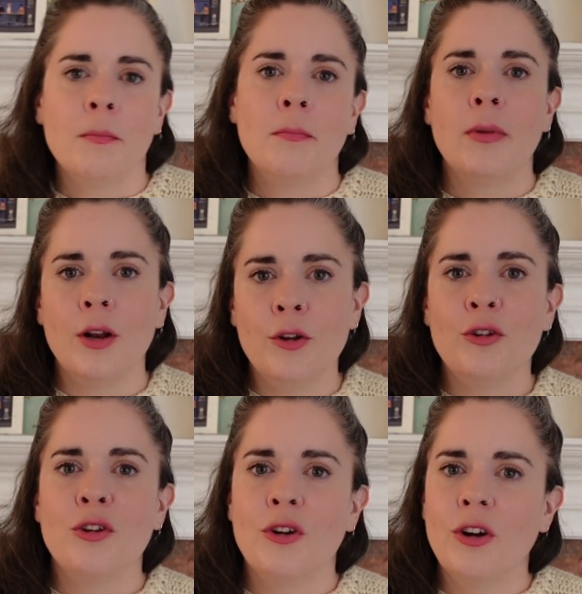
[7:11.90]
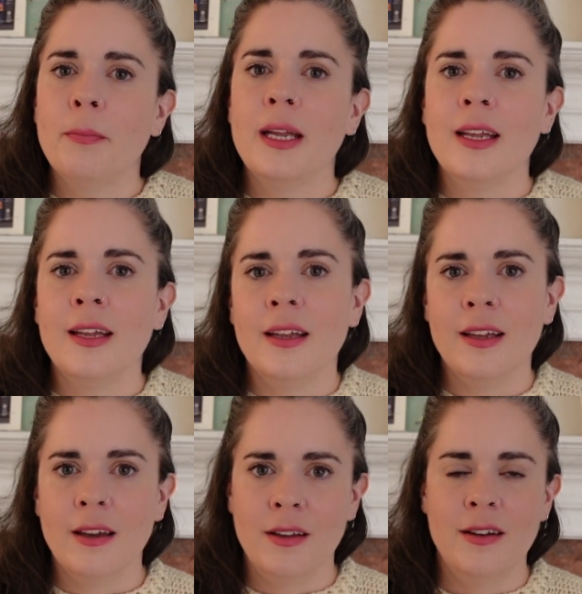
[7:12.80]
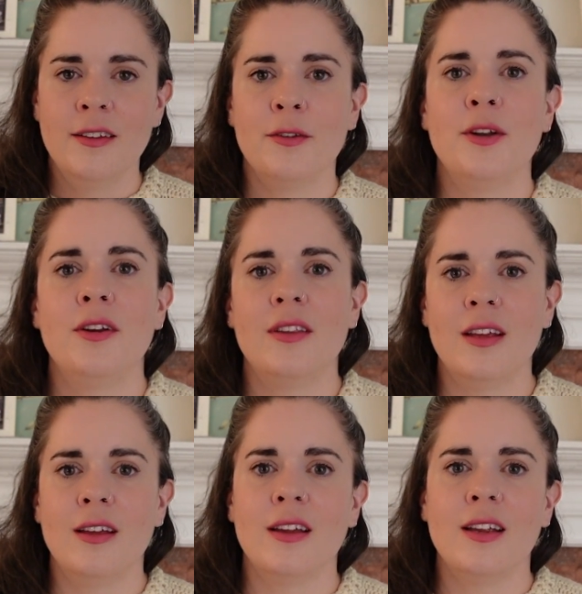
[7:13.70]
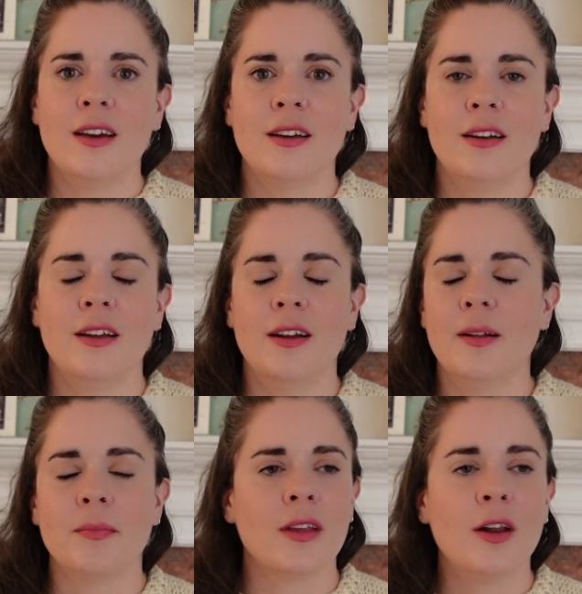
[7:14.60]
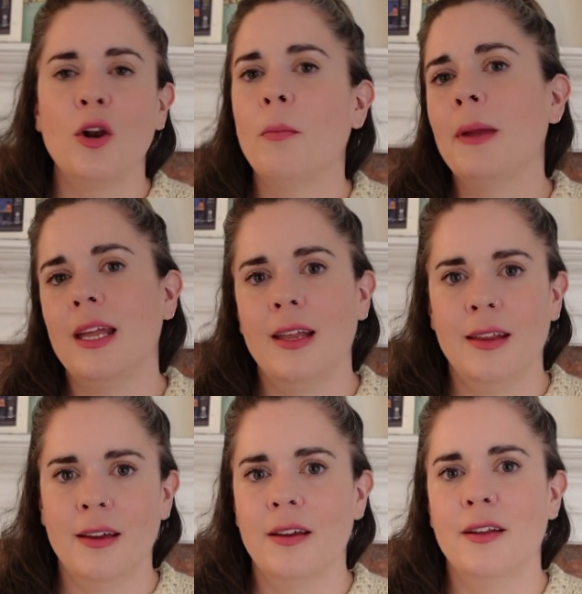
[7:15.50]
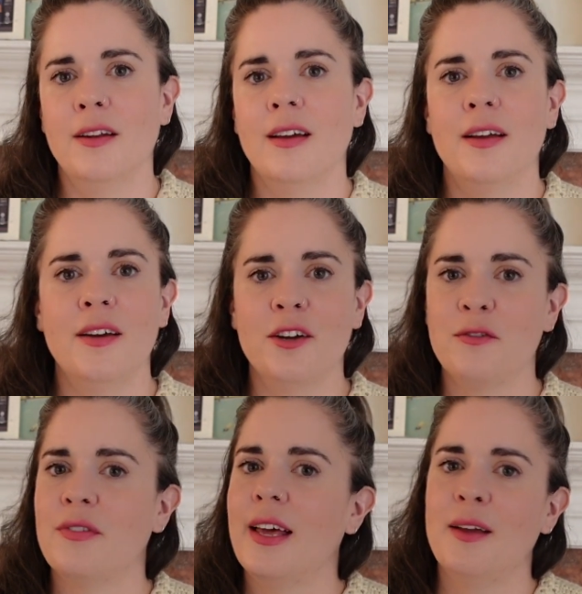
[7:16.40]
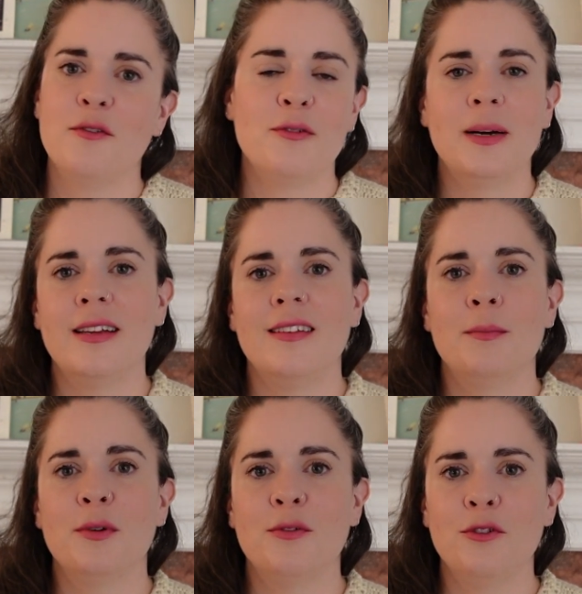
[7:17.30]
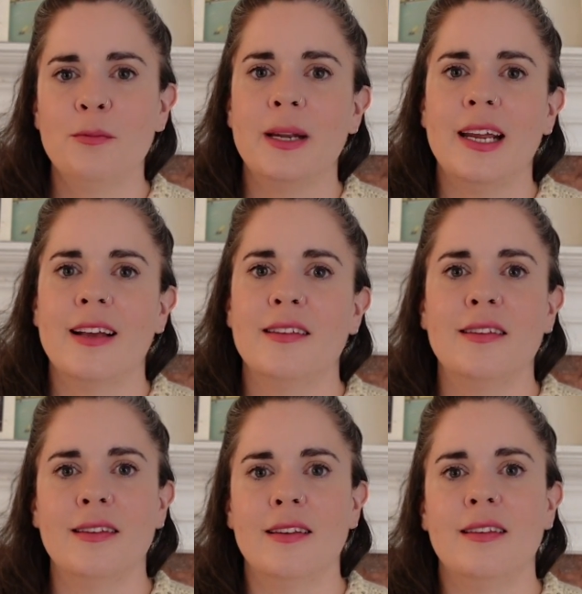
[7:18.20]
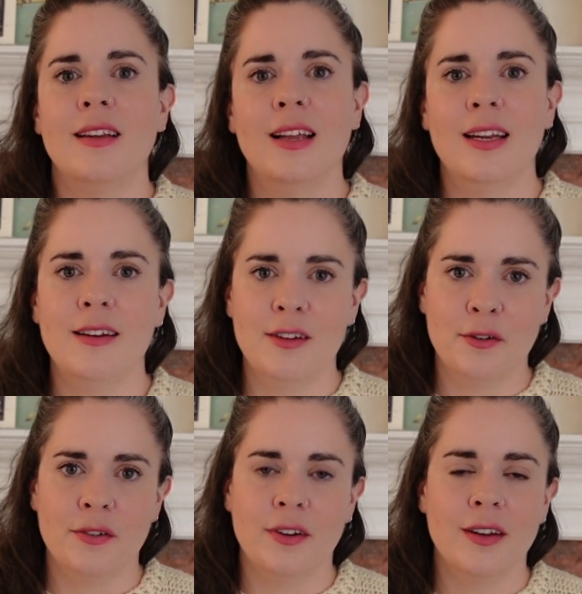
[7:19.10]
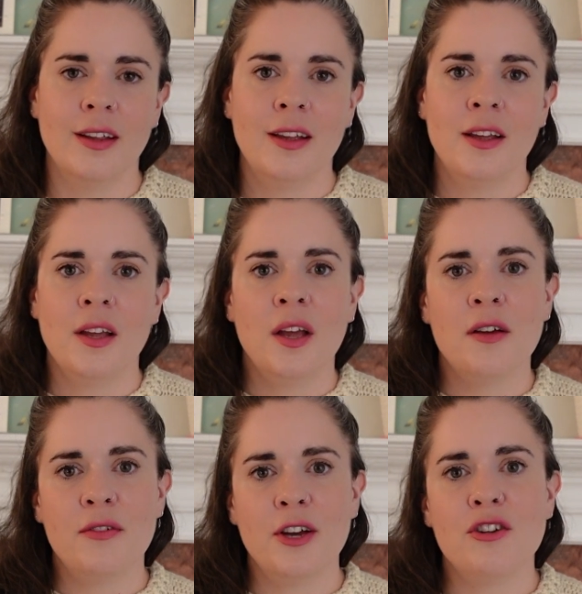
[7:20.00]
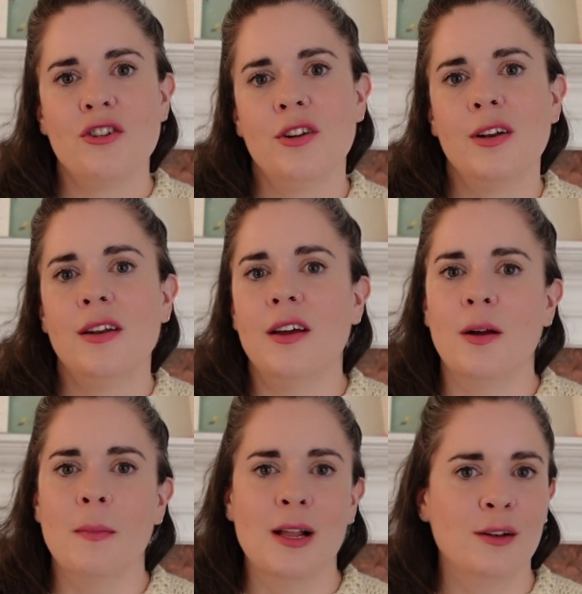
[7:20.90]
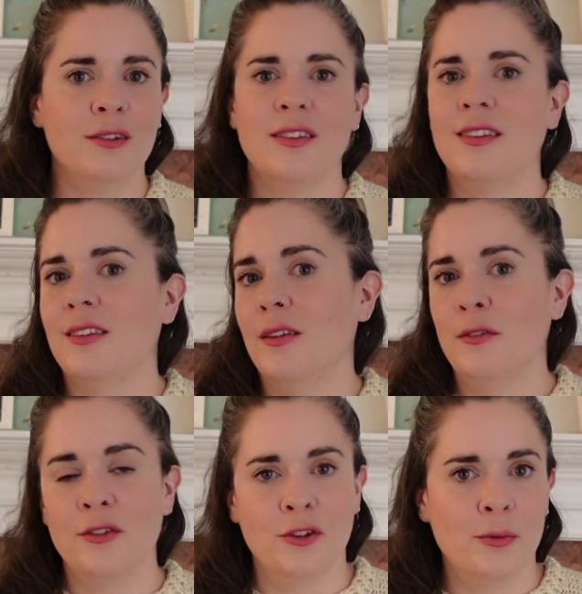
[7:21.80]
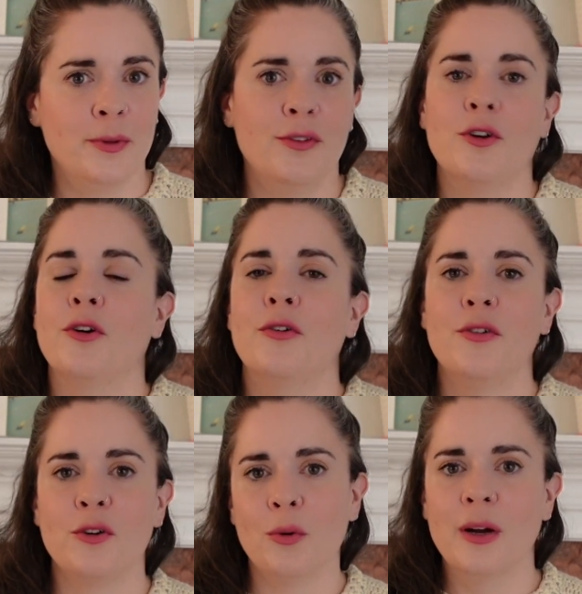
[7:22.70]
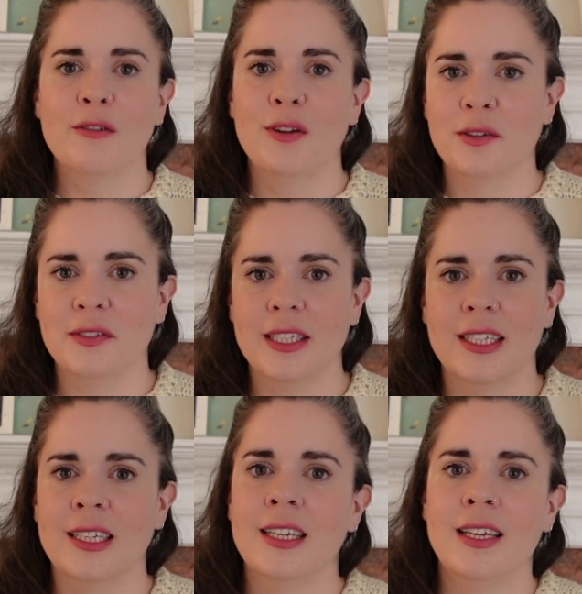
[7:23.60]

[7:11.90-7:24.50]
Plötulopi yarn. So I know the yarn, Lopi yarn, I'd heard of that from Iceland before, but I guess this is a slightly different version. It looks super soft, quite fluffy.